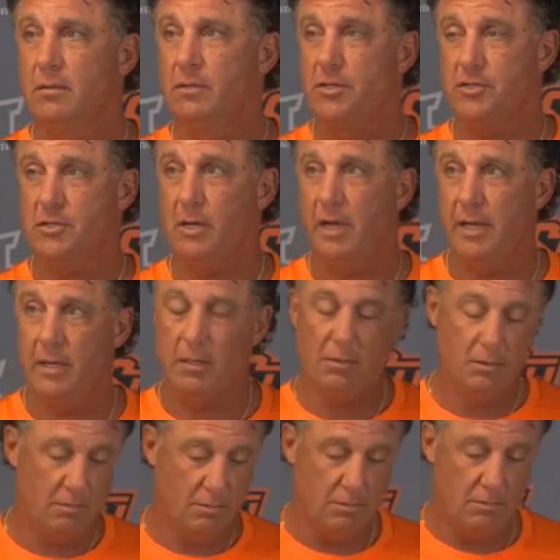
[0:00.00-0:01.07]
Just like
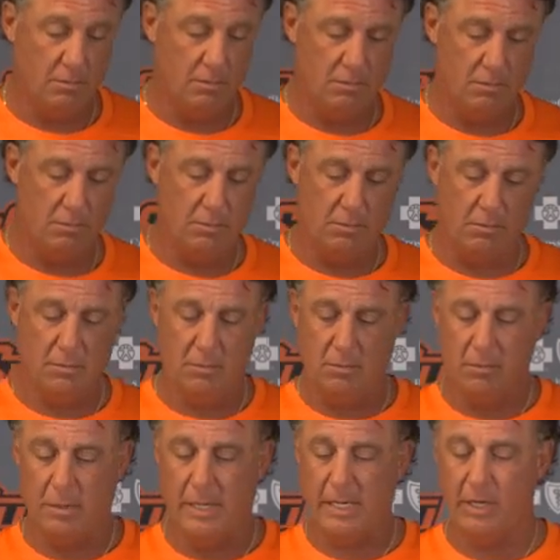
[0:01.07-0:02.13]

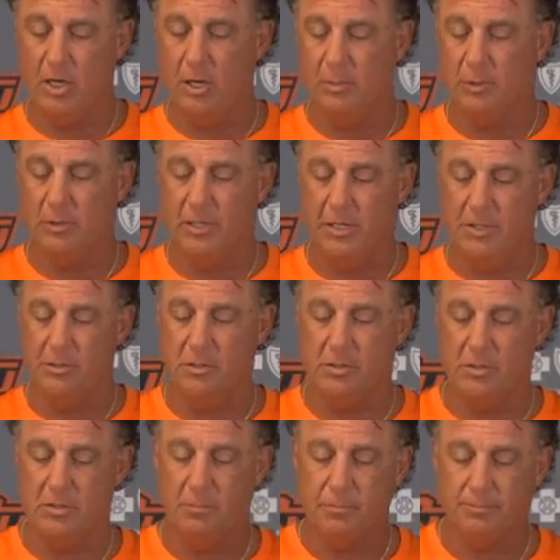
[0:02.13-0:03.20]
I had a couple
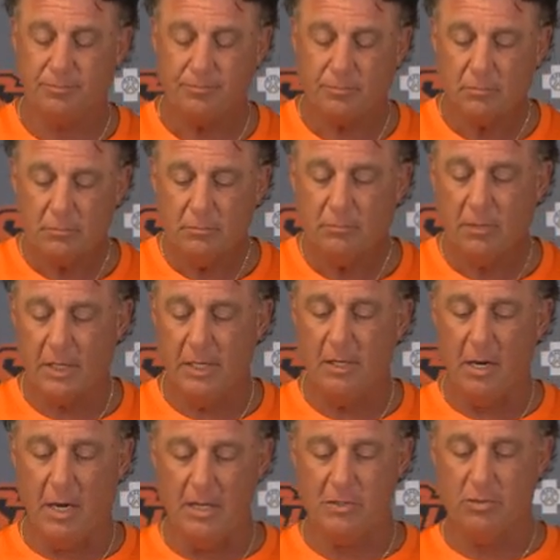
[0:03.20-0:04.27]
teachers in
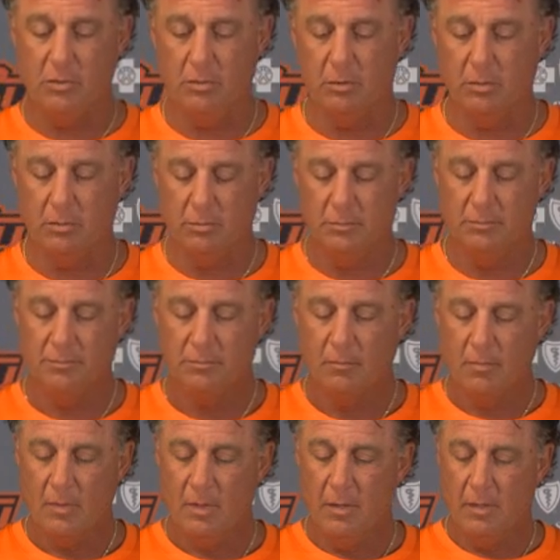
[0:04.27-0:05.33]
high school
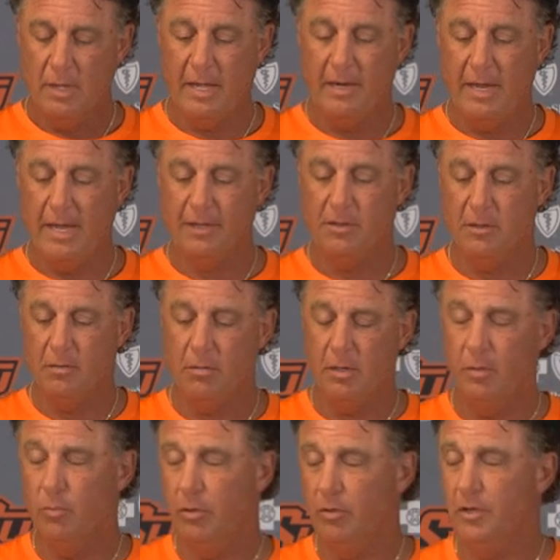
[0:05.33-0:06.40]
that had
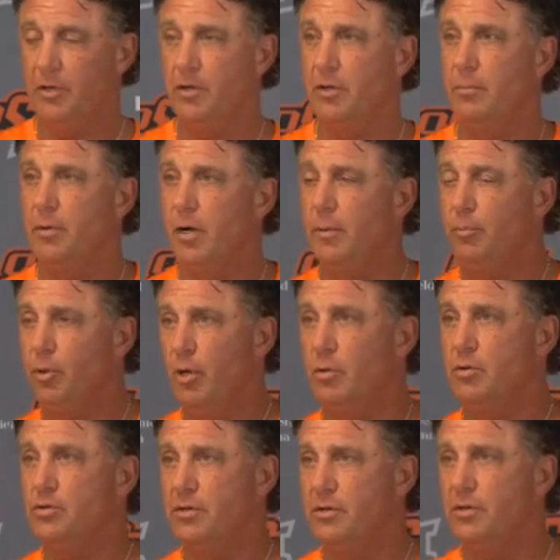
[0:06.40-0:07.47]
a really good
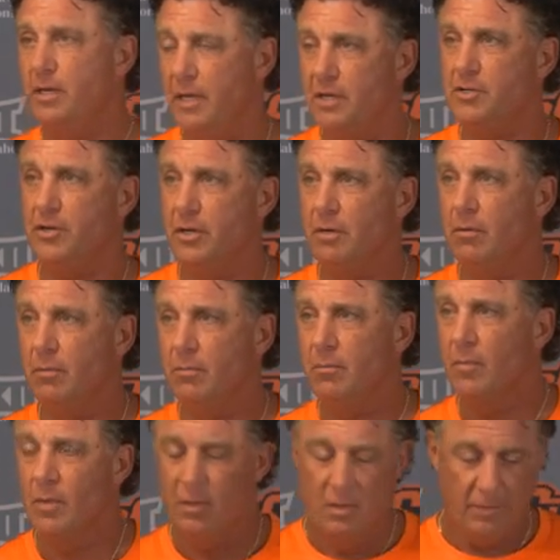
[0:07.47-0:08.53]
approach in teaching.
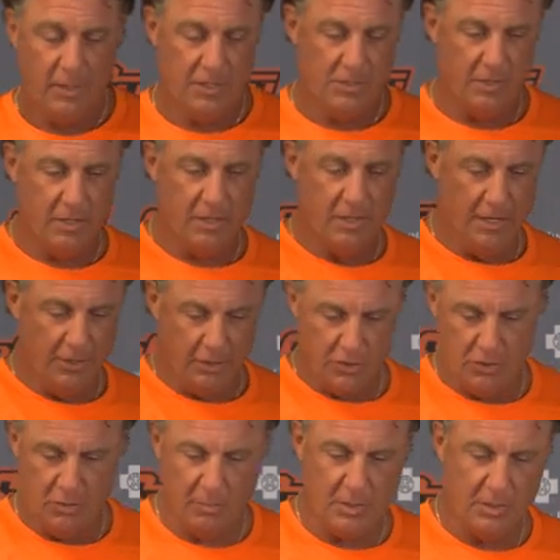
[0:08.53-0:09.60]
They said,
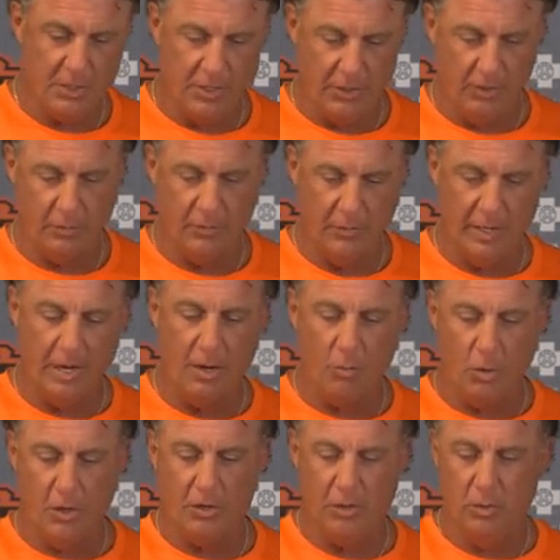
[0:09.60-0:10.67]
here's the material that I
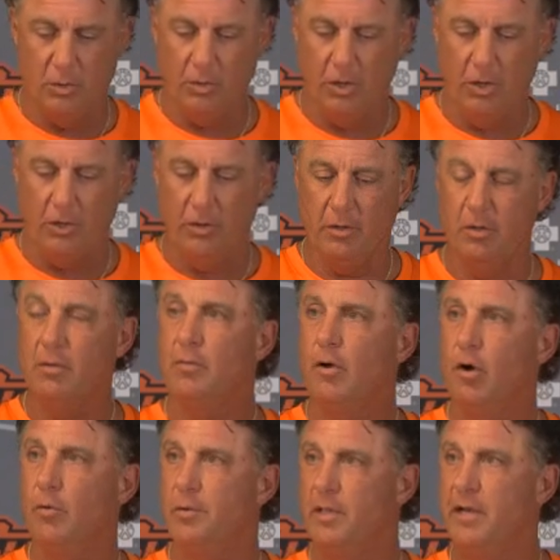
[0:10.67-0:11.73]
want you to learn
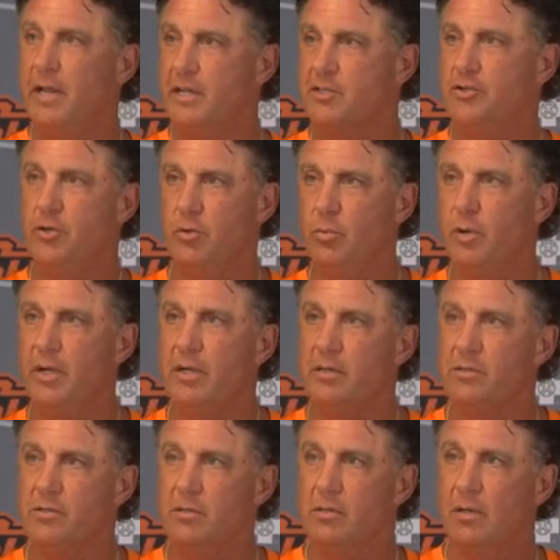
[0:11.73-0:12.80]
over the next 2
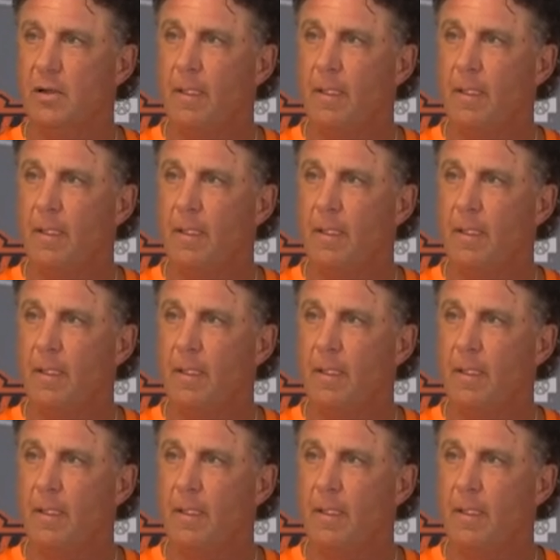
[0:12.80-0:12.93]
weeks.